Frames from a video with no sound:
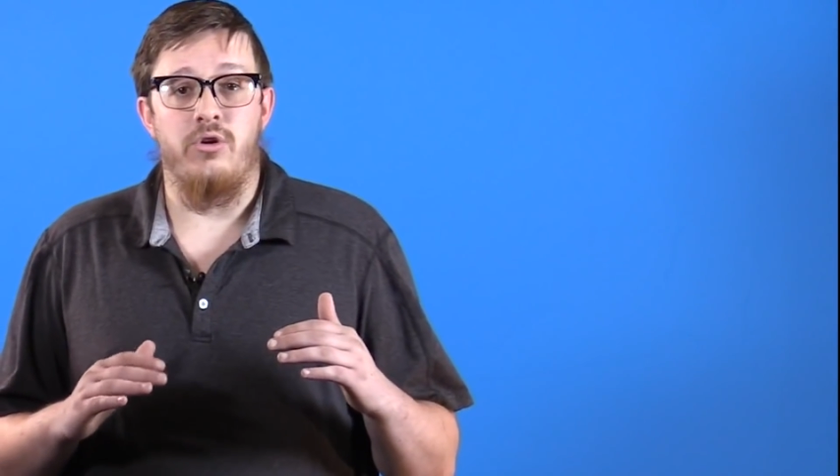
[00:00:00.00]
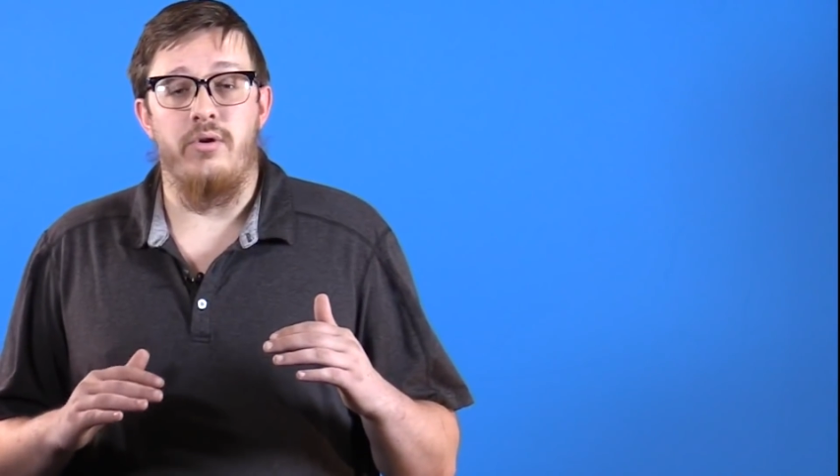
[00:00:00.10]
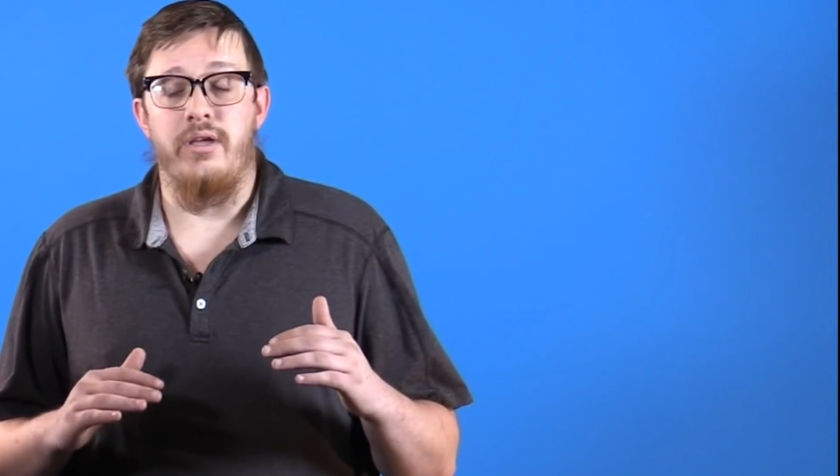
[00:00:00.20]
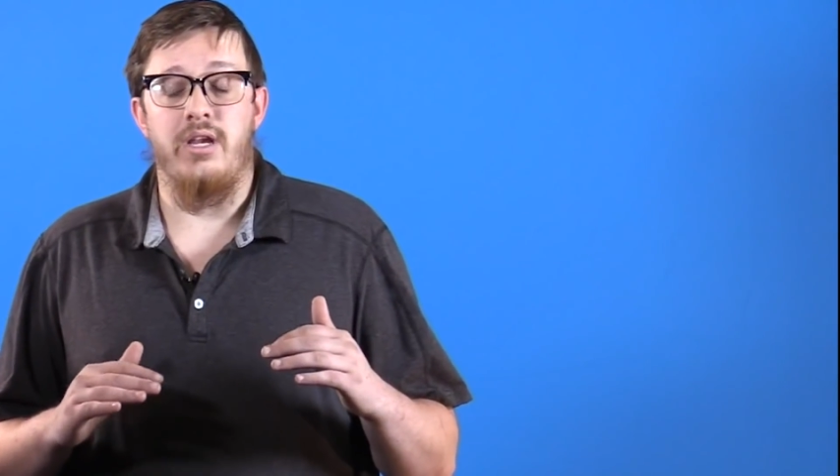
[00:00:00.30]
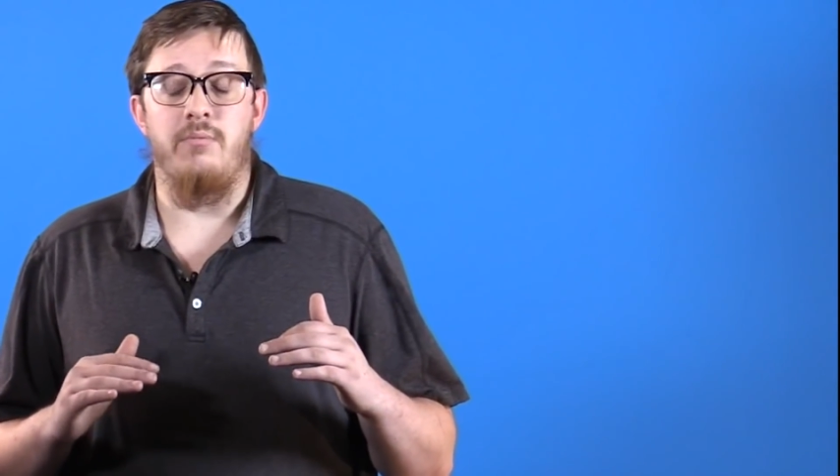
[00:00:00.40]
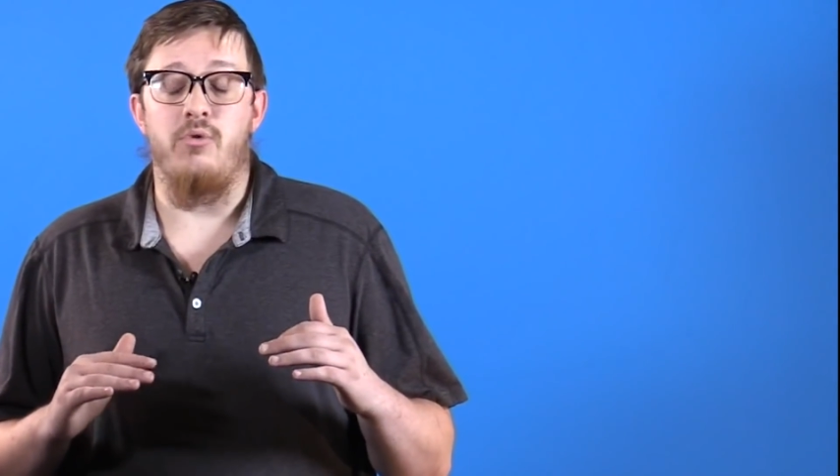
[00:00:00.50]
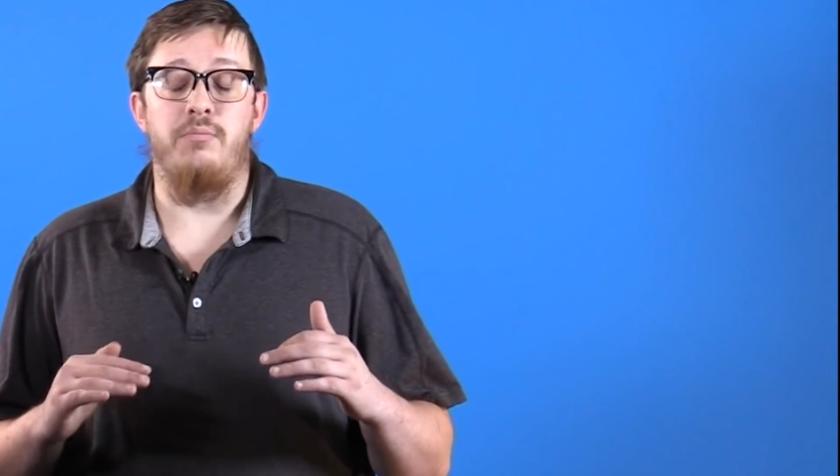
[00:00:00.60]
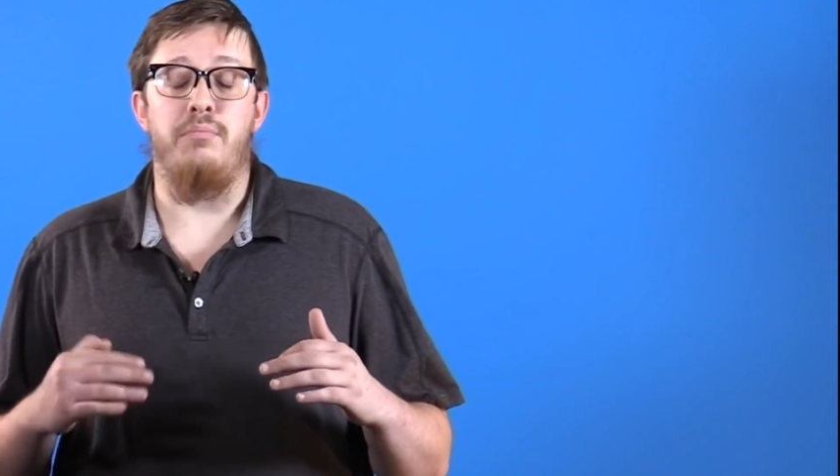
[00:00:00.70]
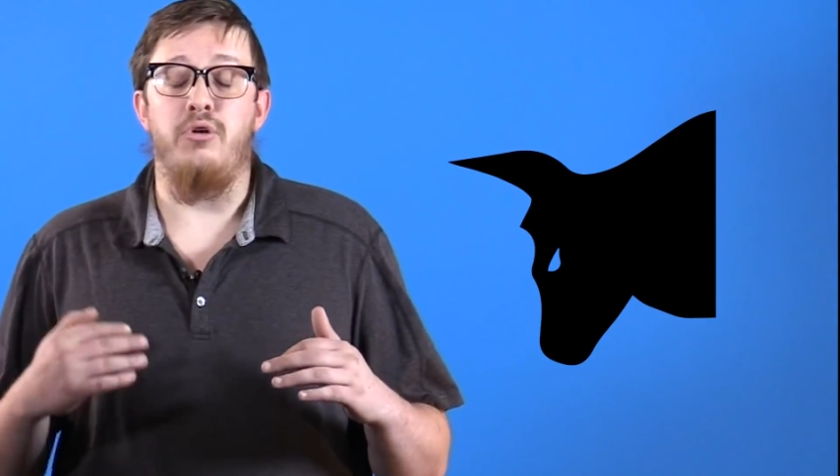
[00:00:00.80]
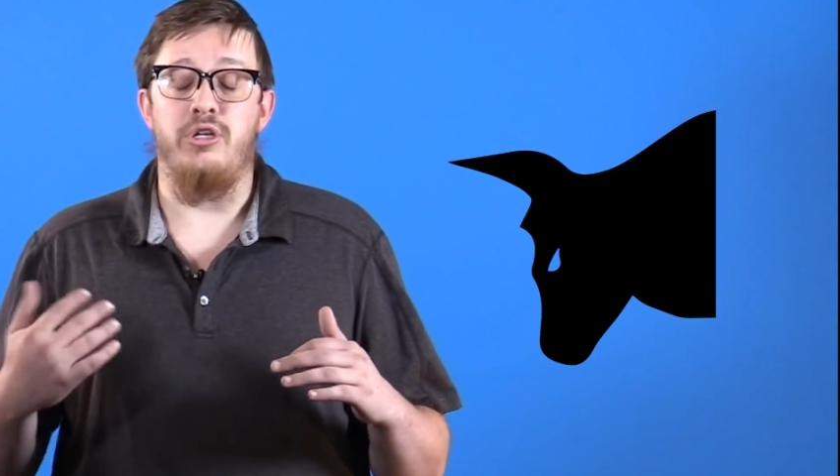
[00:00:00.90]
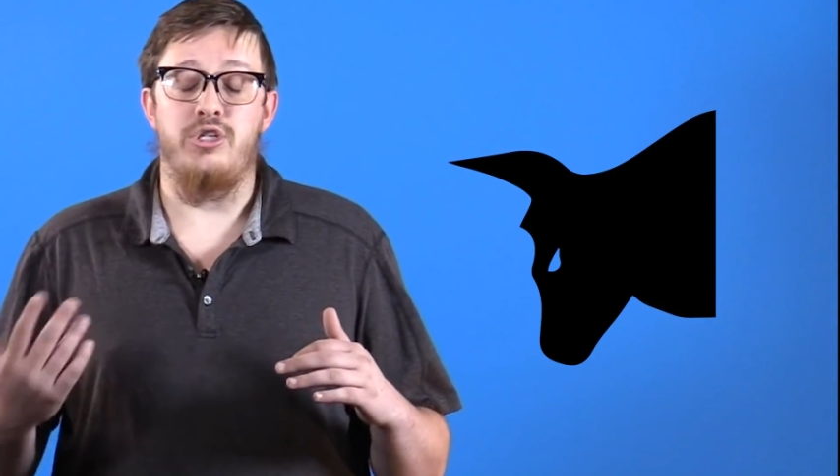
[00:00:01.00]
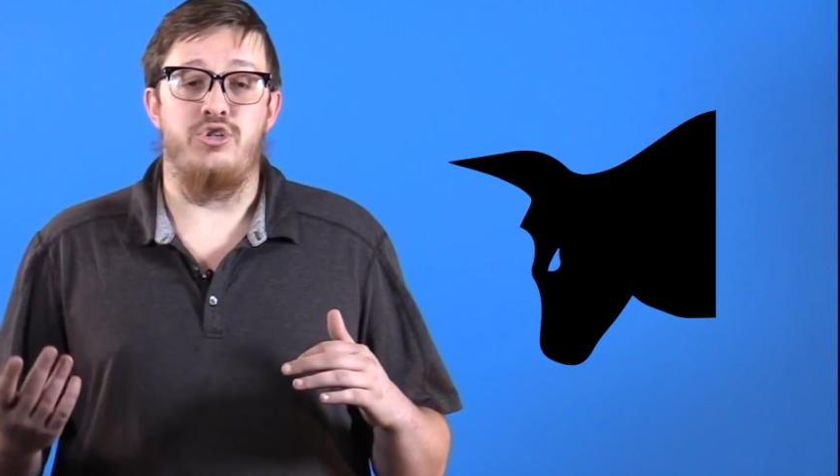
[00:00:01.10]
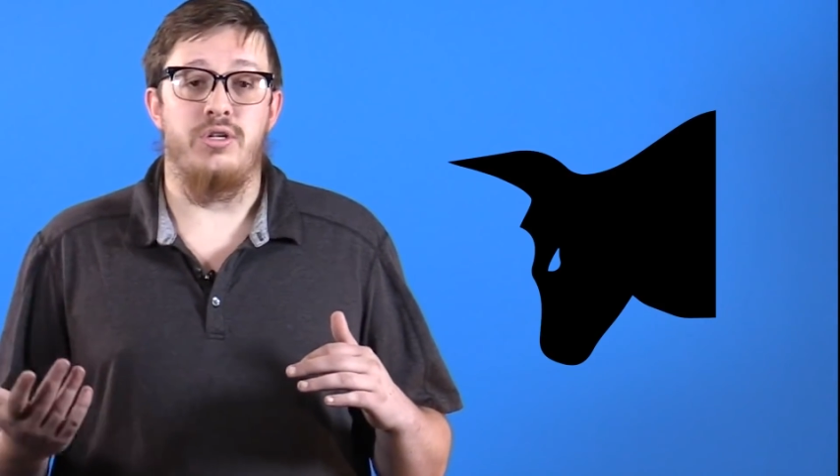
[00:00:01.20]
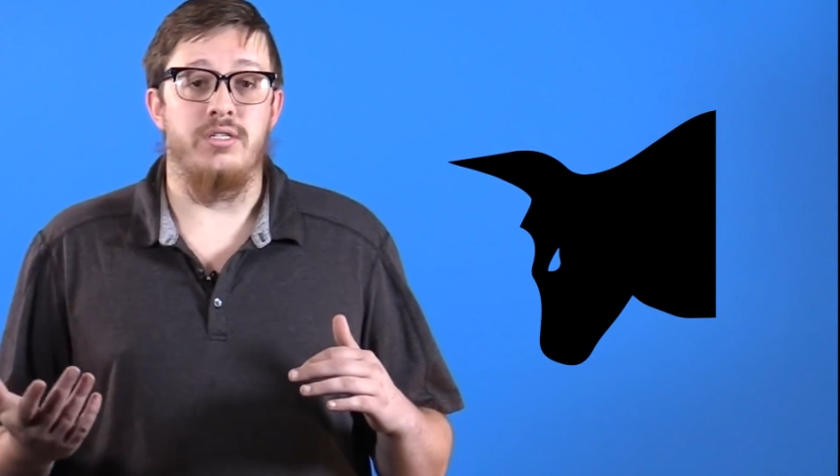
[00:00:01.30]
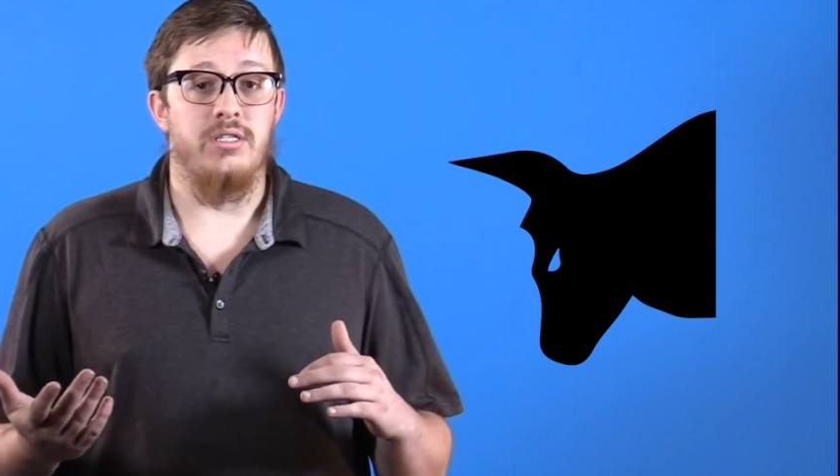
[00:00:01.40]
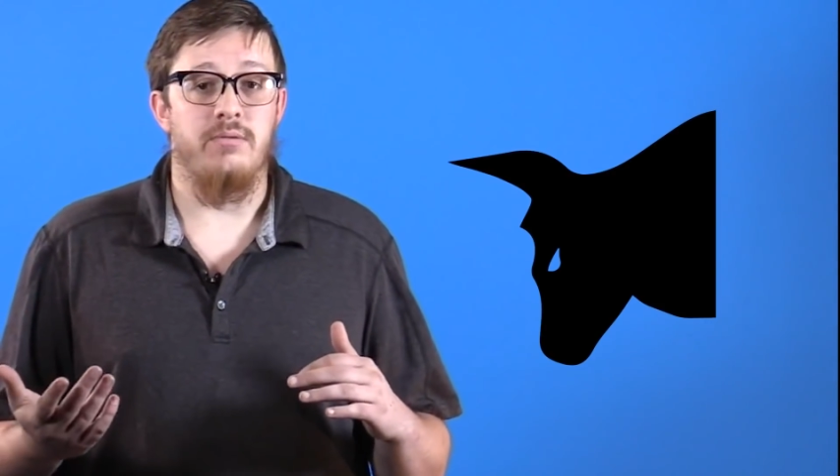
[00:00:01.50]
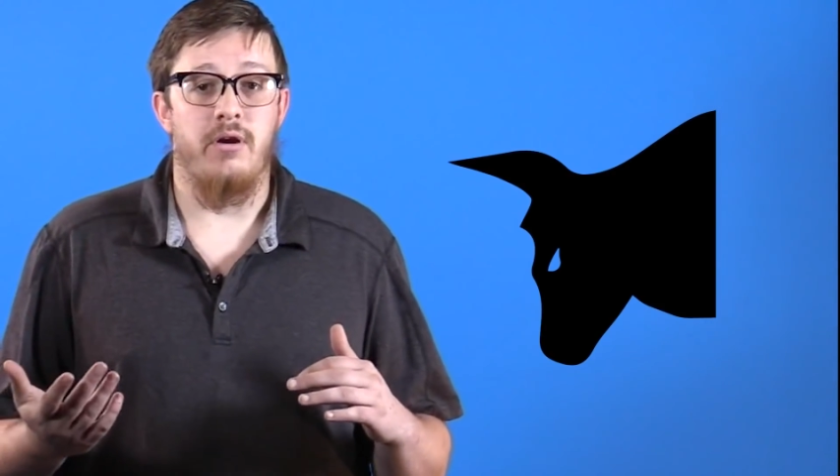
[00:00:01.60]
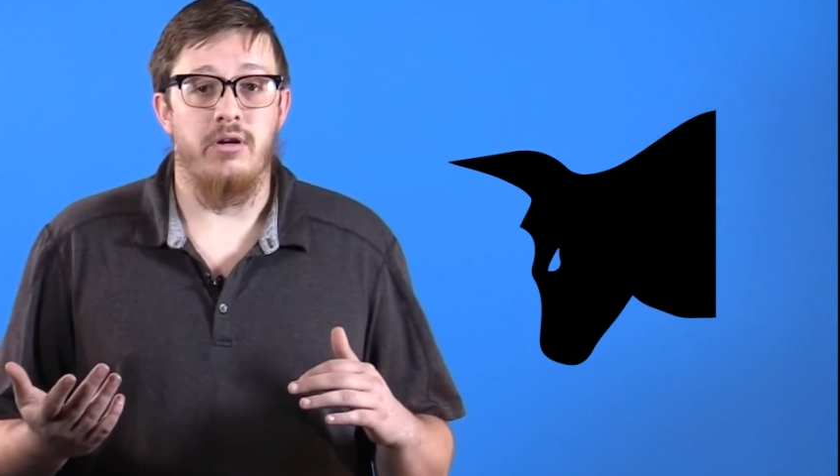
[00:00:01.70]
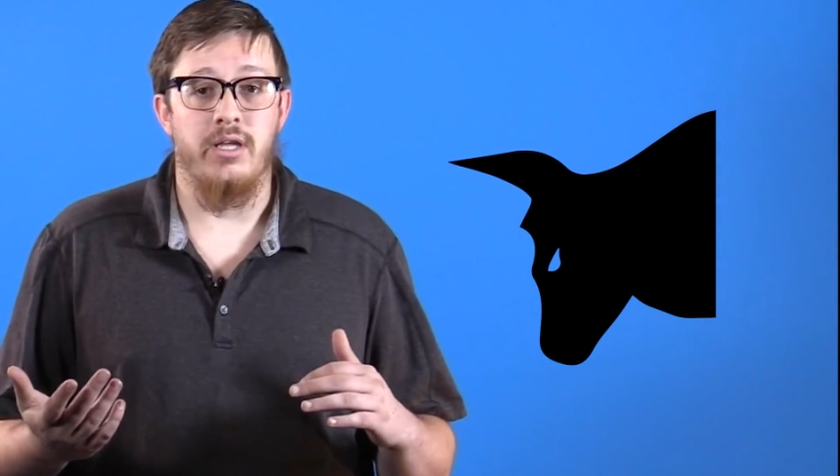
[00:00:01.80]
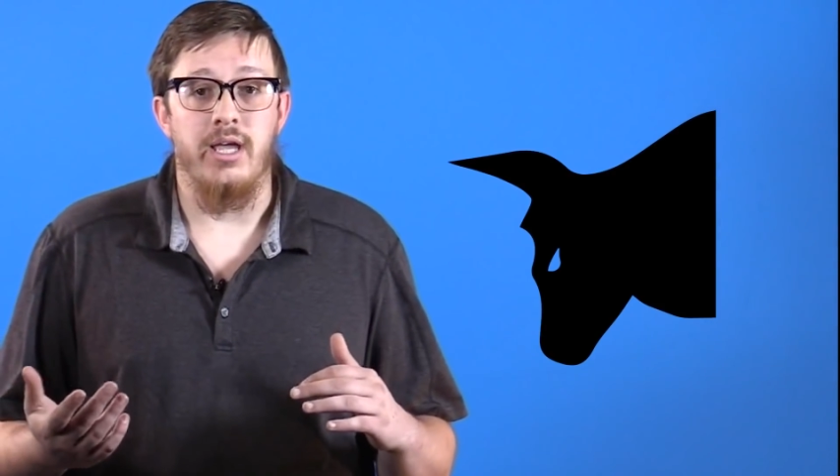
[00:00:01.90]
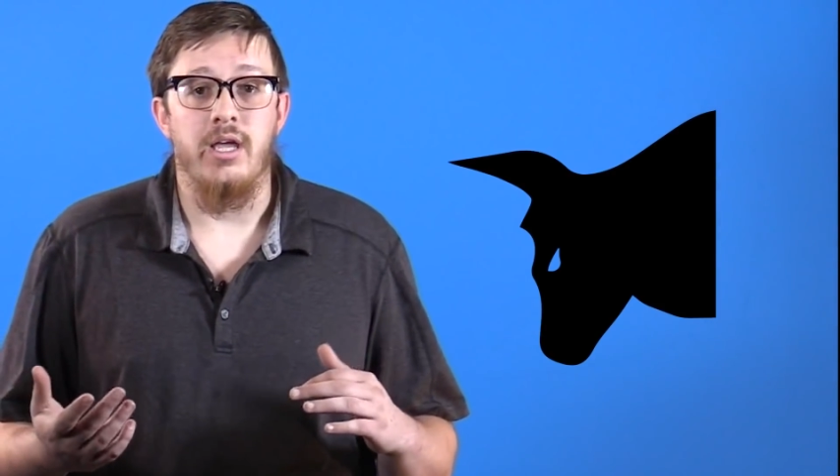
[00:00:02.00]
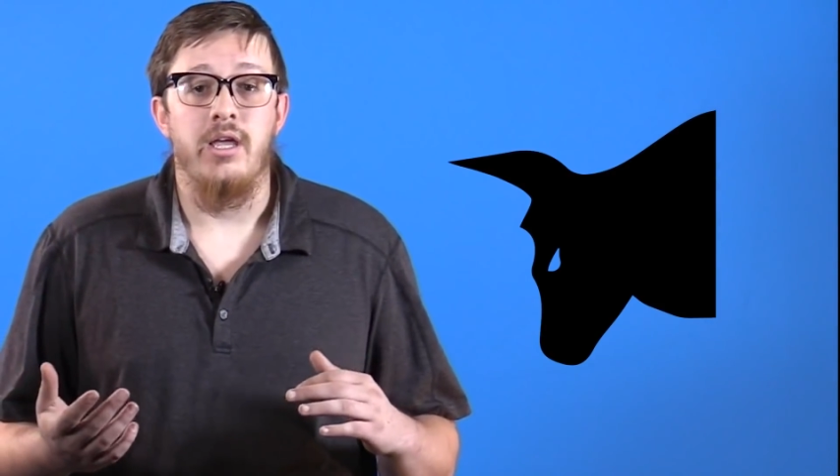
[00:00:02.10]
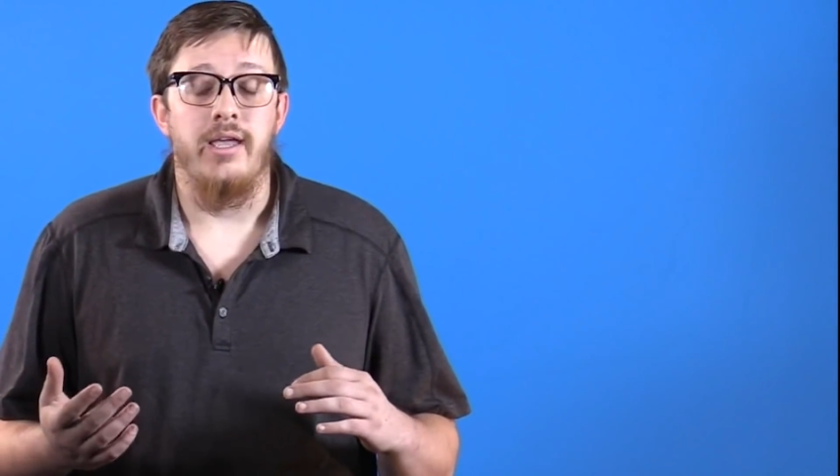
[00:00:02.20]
going in a more bullish trend in the market.